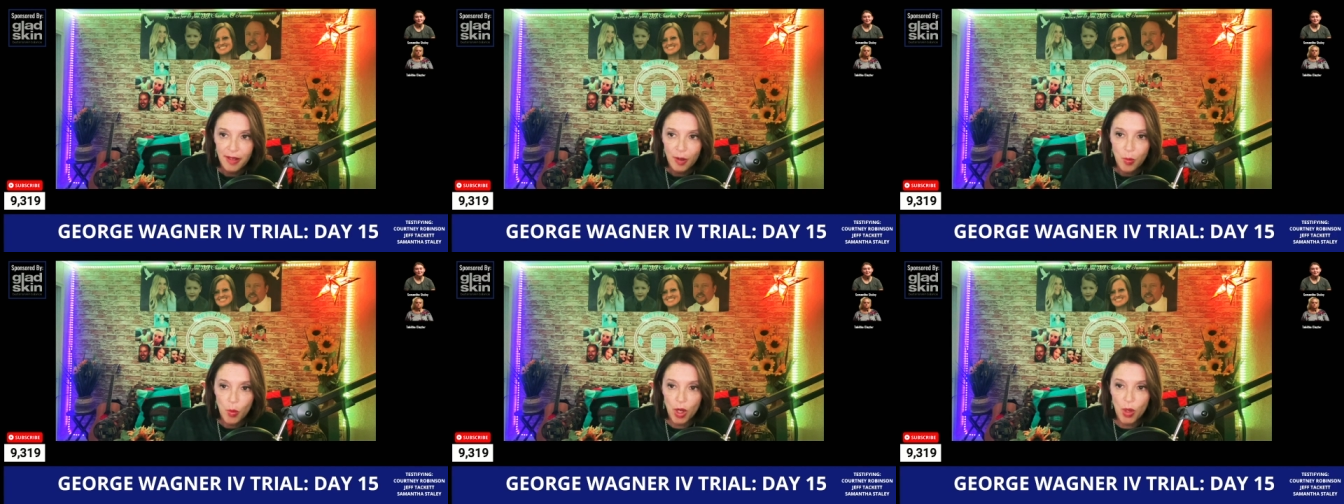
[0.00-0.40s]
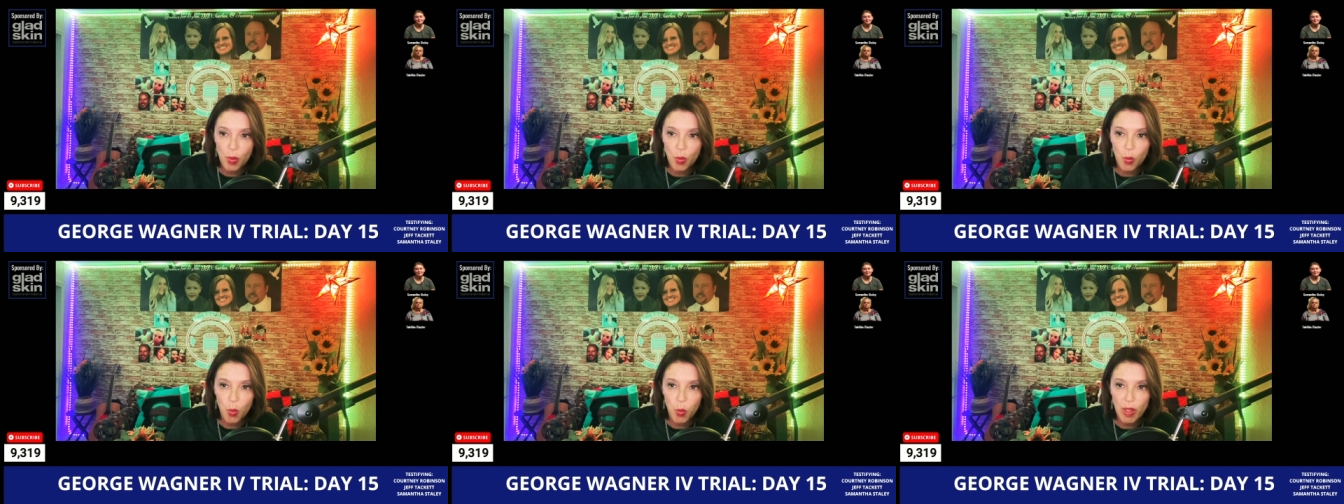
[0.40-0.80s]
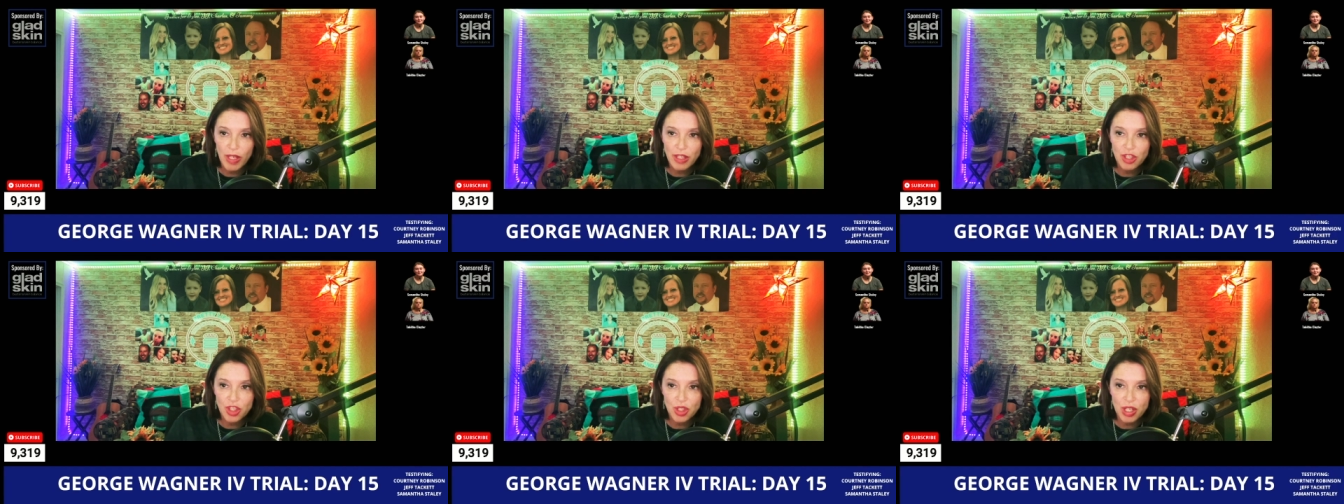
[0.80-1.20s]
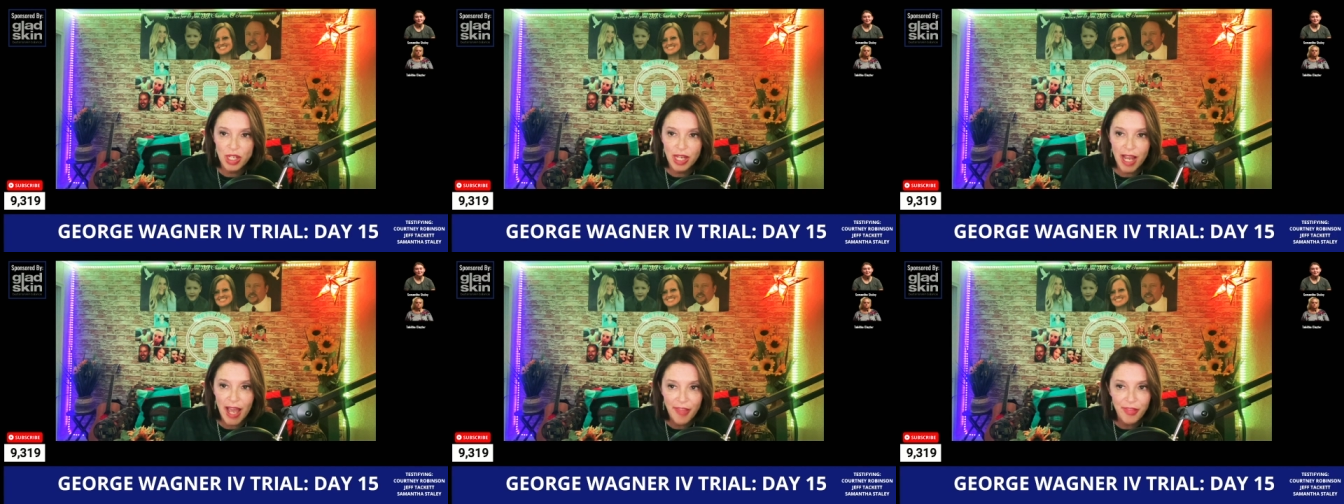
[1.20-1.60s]
Well, when she
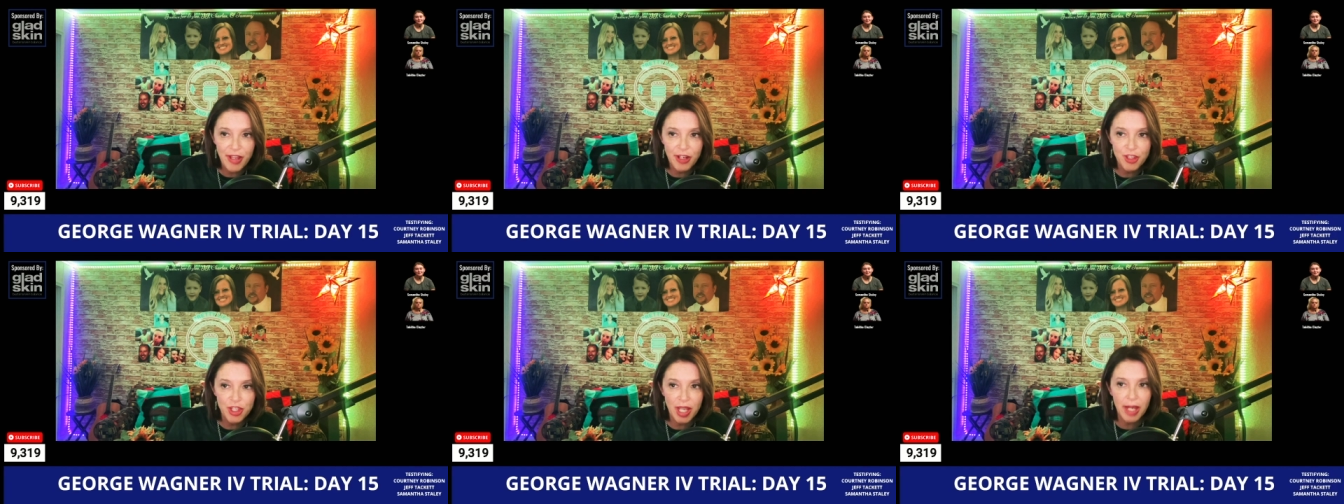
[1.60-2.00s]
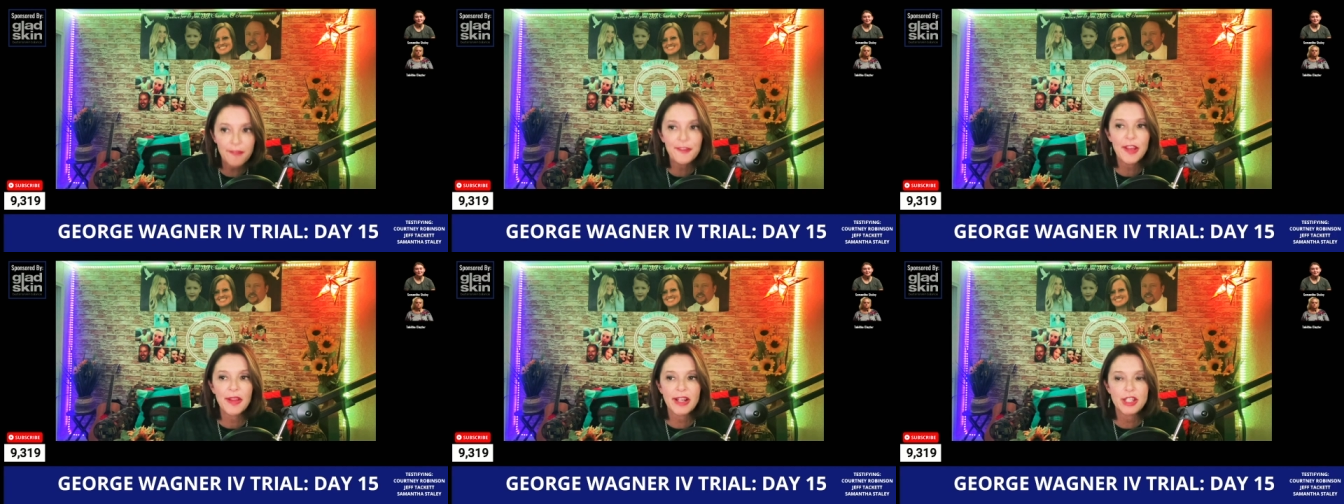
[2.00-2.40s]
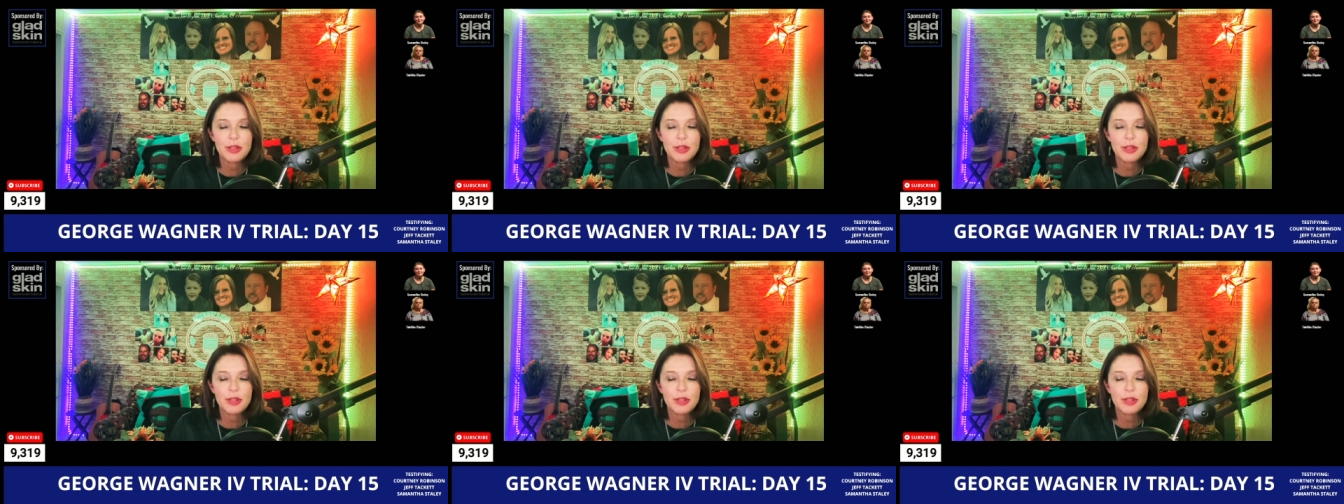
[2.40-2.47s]
got there, she kind of felt like she